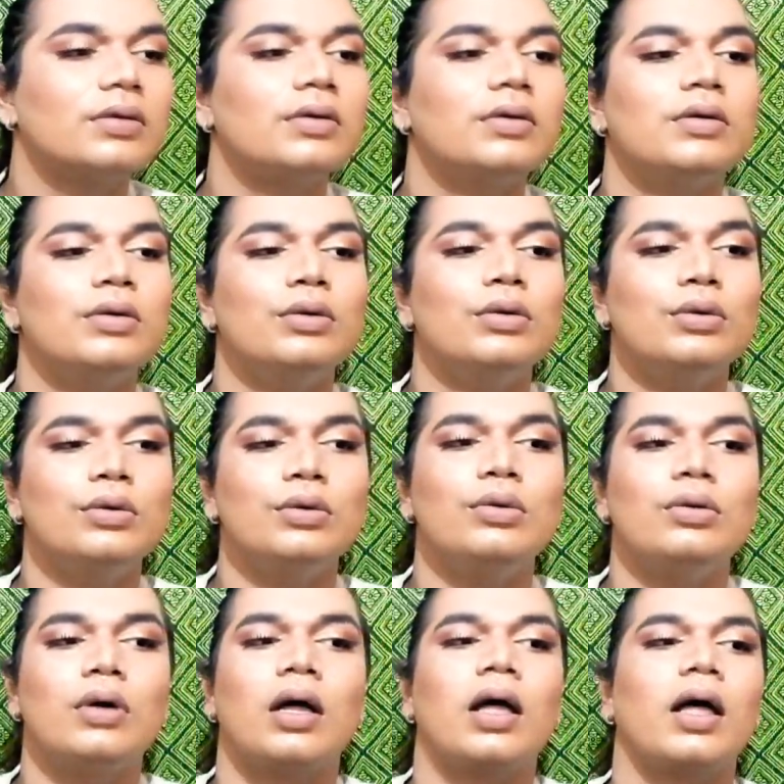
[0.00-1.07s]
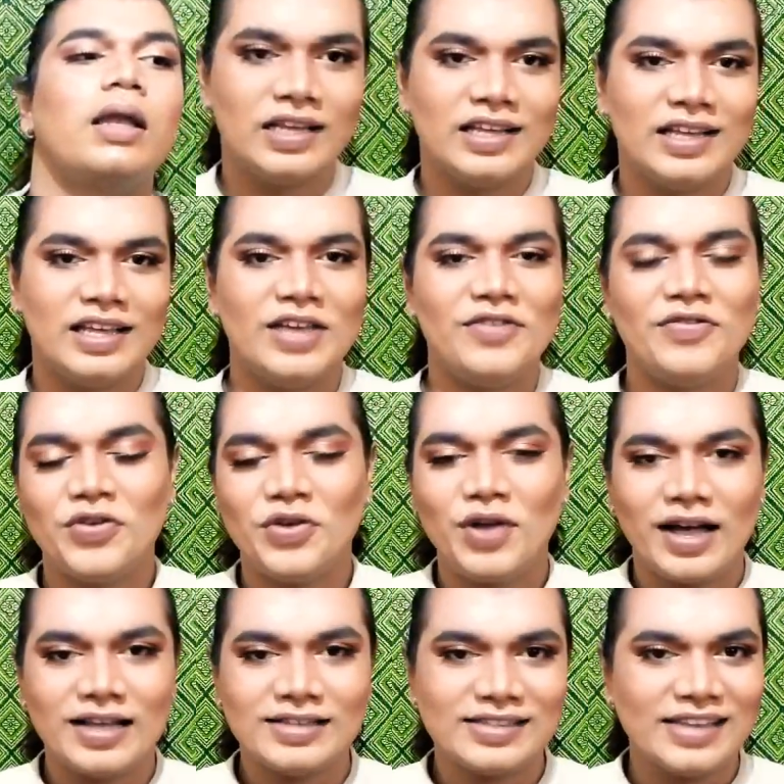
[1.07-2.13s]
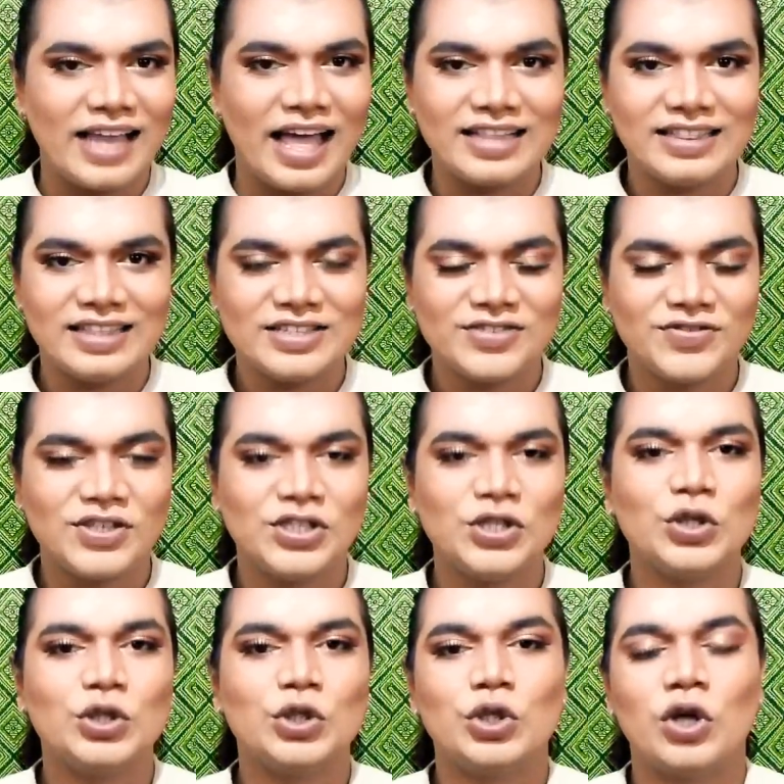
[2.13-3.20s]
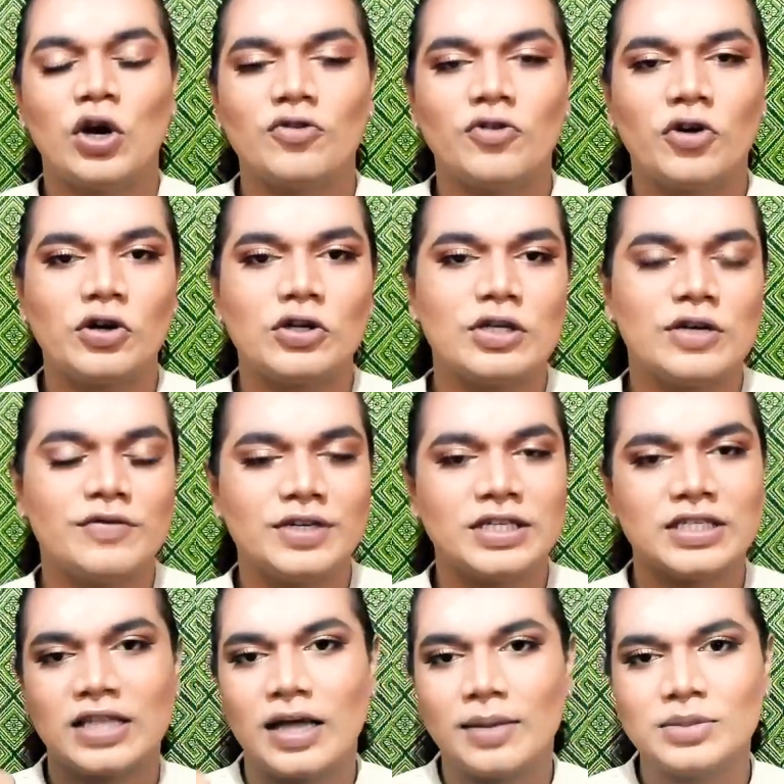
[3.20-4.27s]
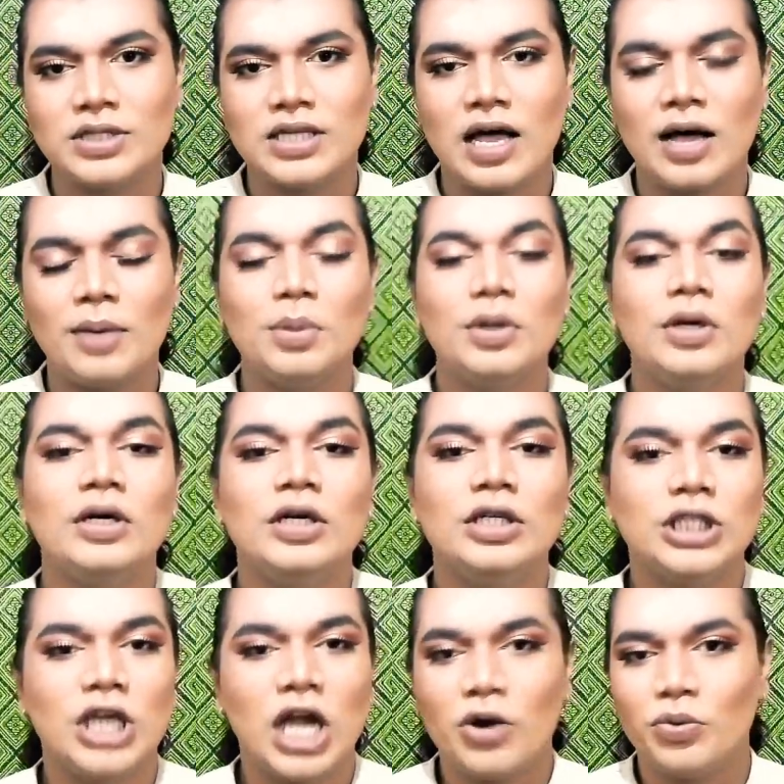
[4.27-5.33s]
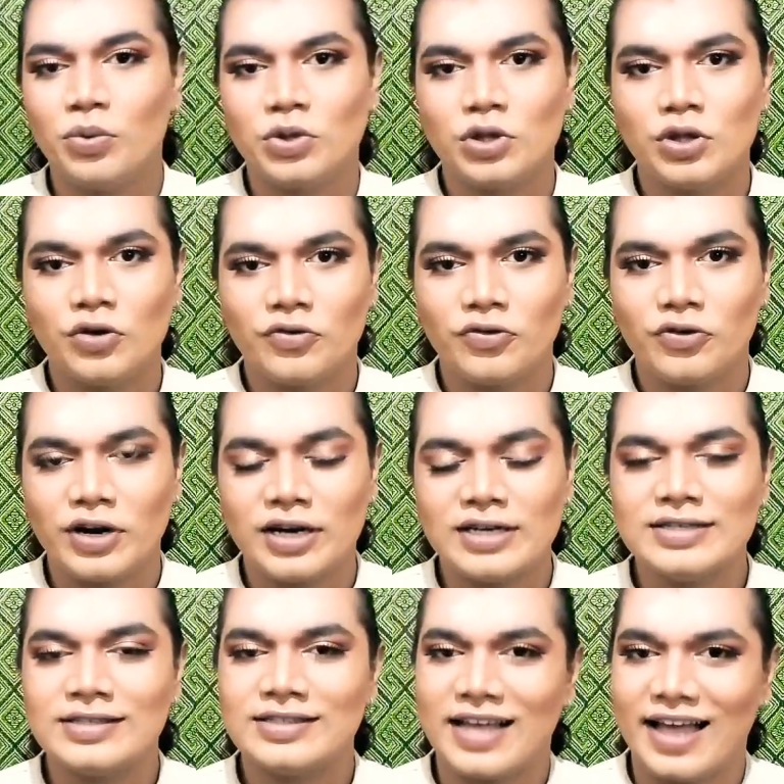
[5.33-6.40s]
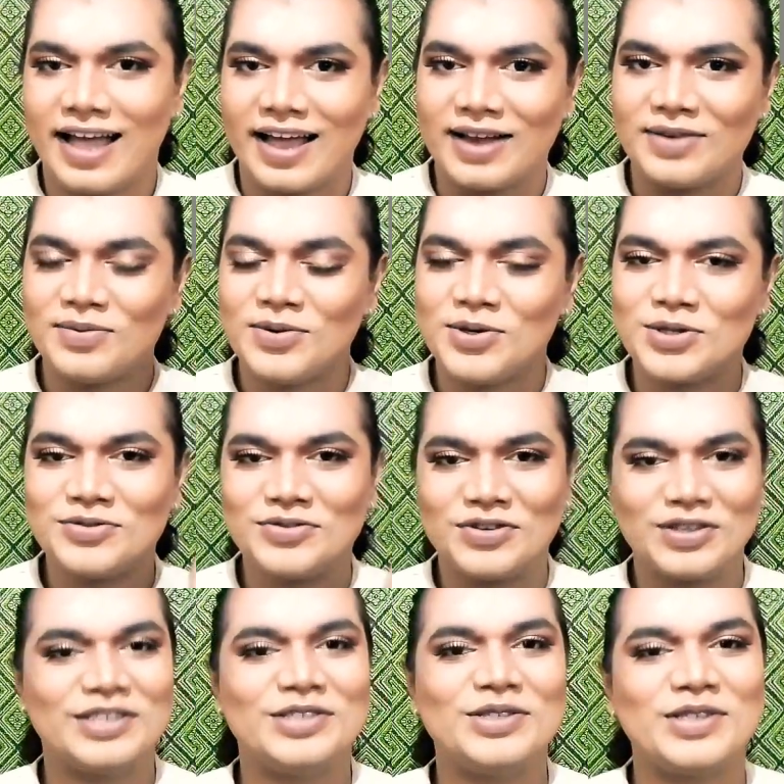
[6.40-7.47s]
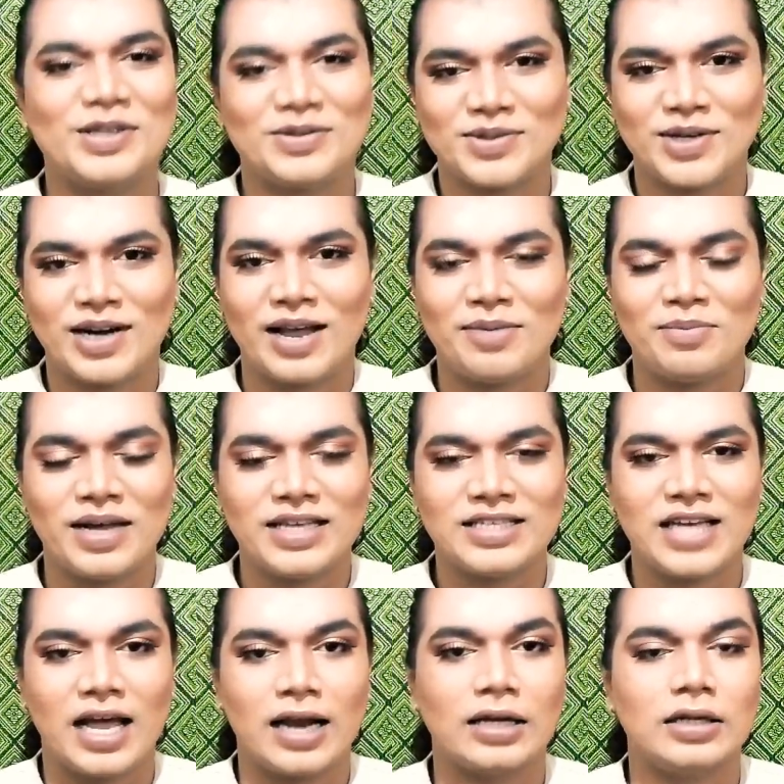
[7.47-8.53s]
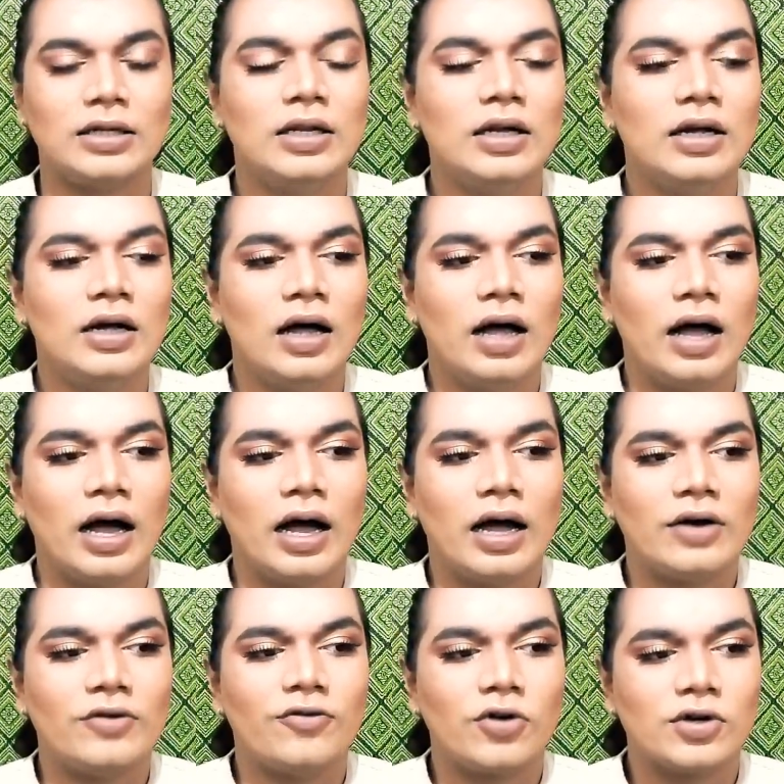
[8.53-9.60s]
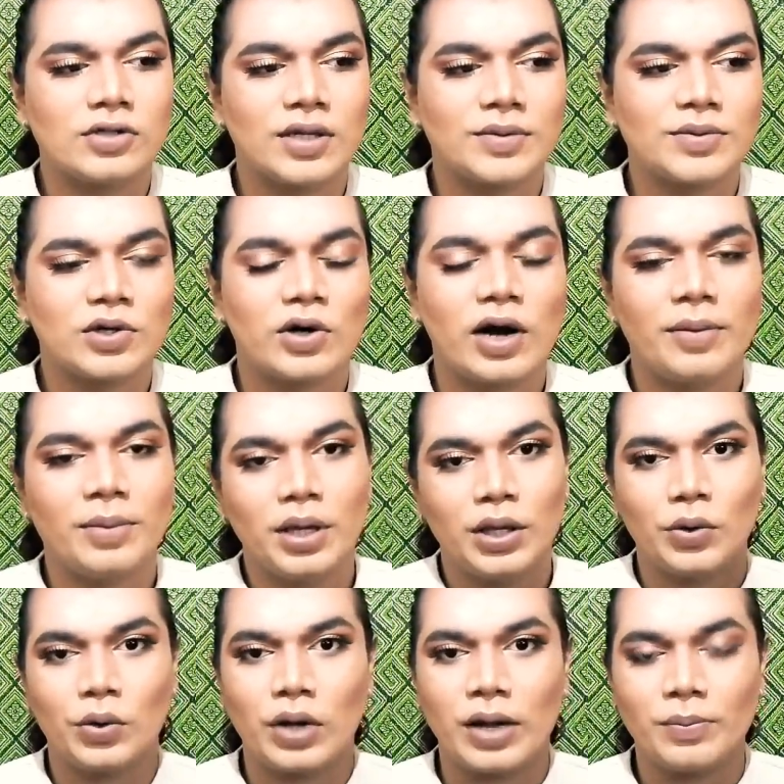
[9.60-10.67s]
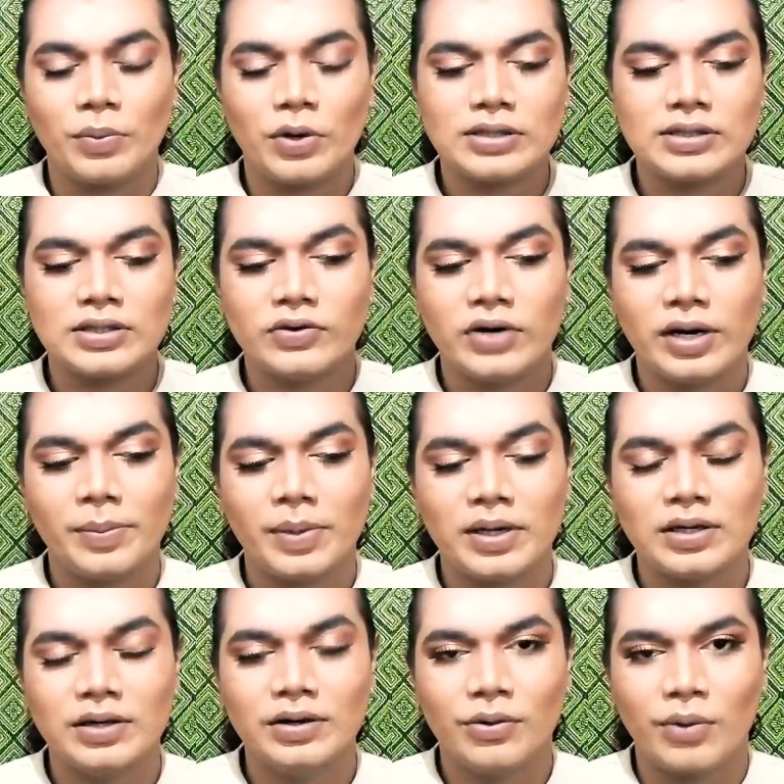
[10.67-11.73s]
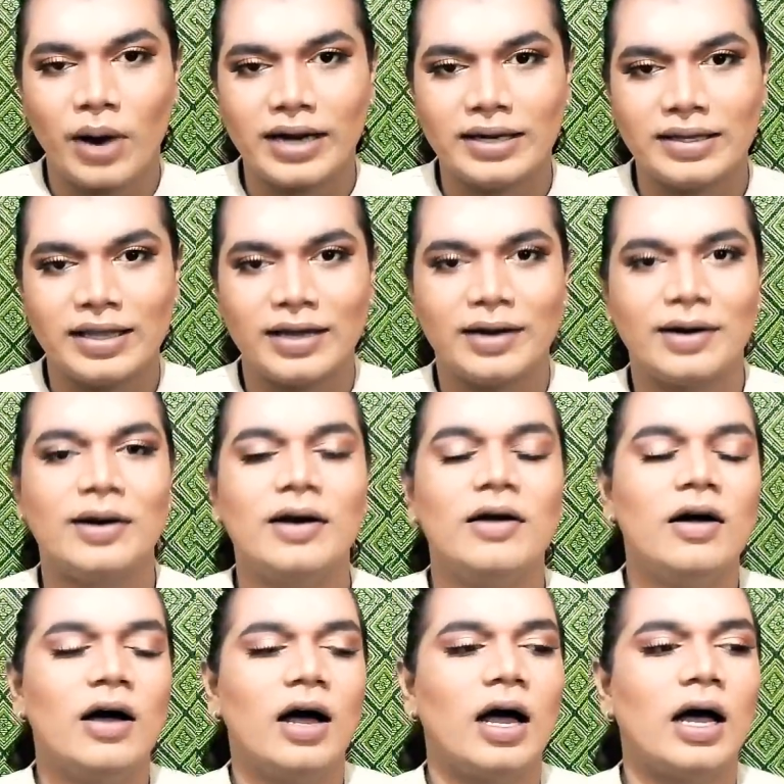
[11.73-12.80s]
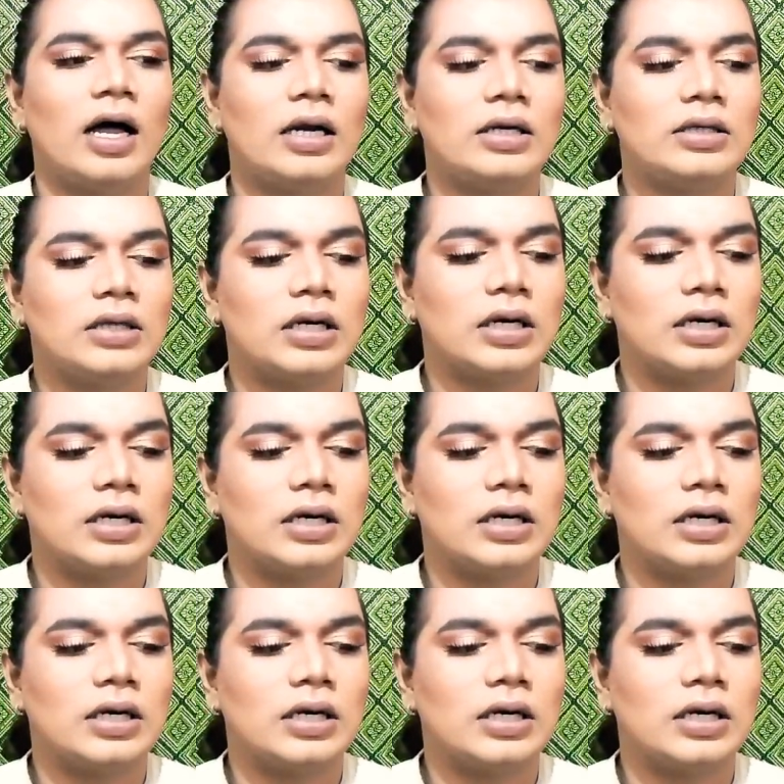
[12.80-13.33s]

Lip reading: Ooh, honey. If you guys like this video, do not forget to give it a thumbs up, share it with your friends, and don't forget to subscribe my channel. And for subscribing, you can press the red button right there. And